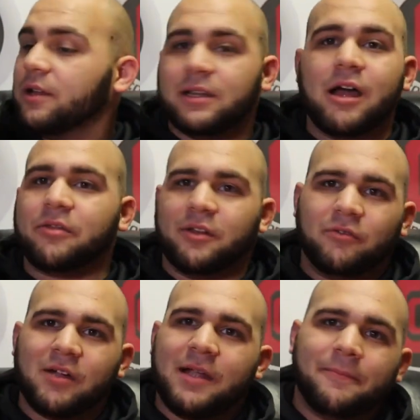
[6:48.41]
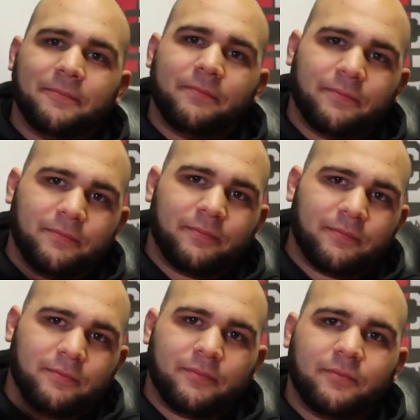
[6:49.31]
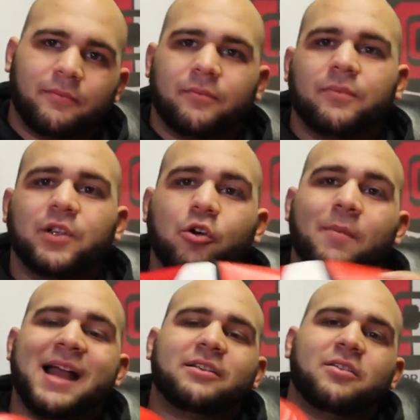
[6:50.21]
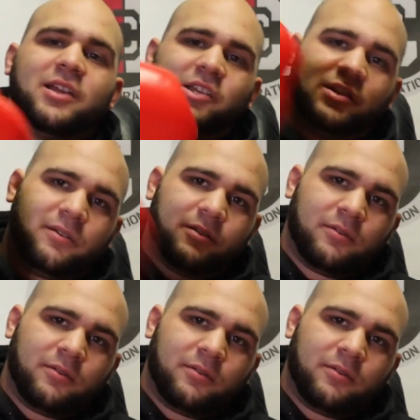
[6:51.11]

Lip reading: Nothing, right? Go back to this.